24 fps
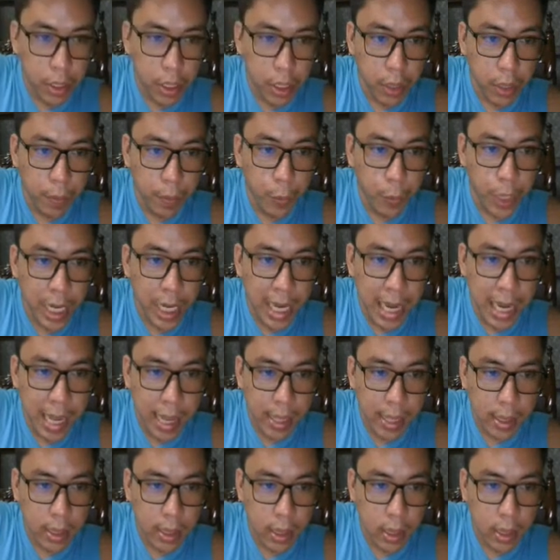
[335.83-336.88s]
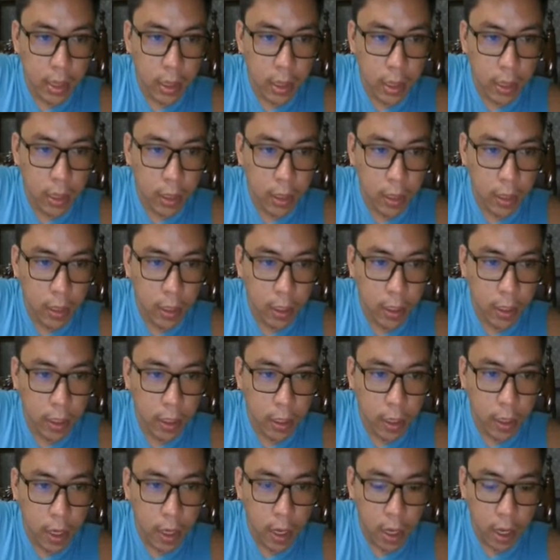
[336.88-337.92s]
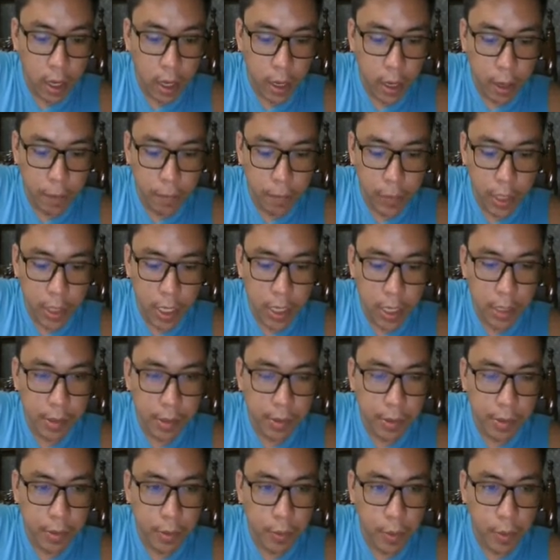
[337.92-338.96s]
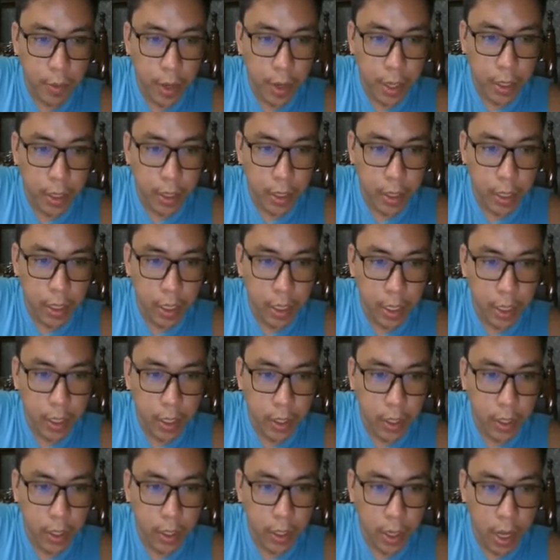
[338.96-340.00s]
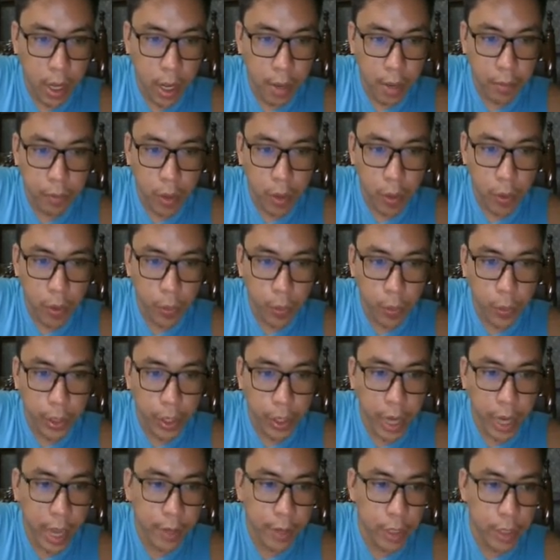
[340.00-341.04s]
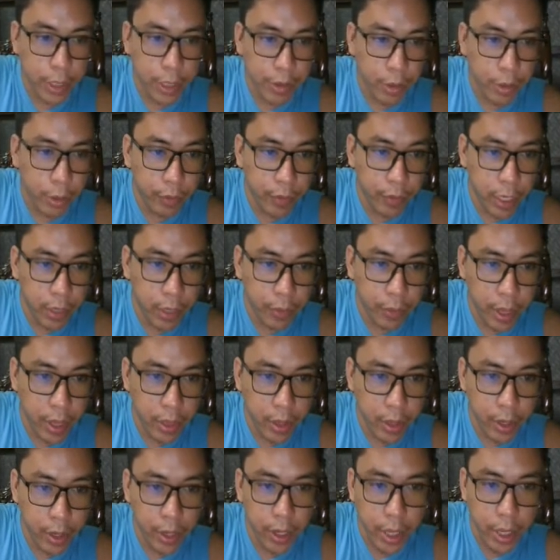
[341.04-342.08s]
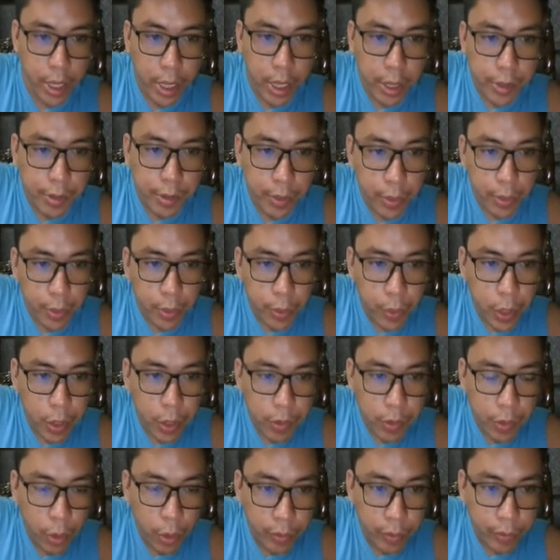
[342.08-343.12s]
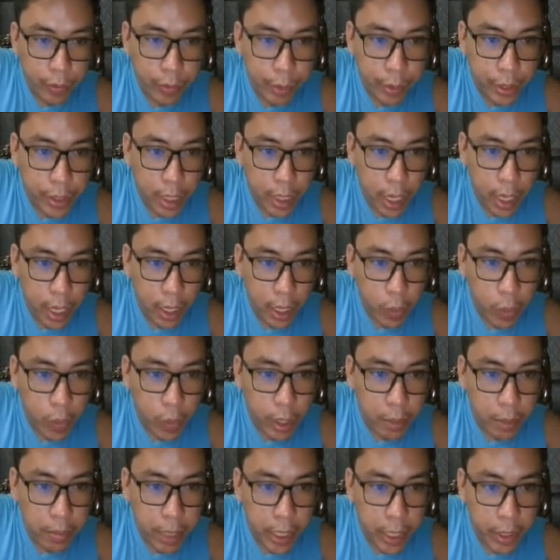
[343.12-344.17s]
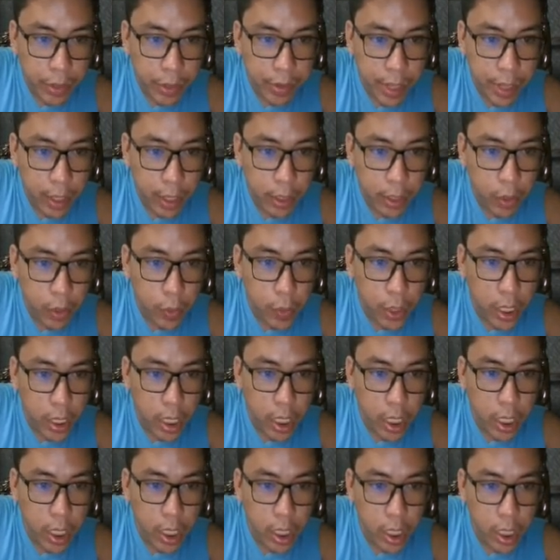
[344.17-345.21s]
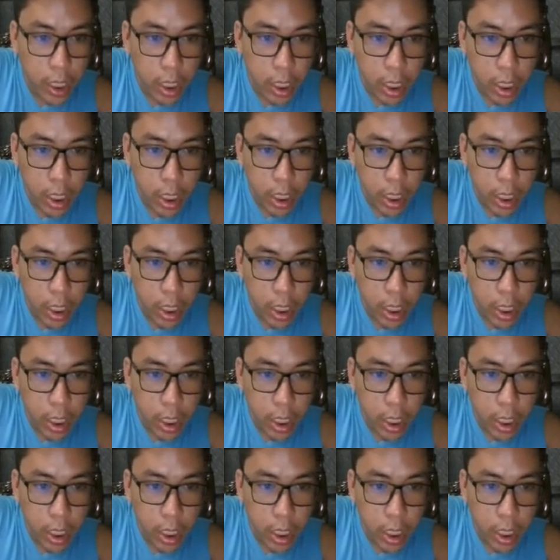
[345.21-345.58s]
if we let this one here, no, we're actually solving rather. So we solve for the L1 minus L2 here.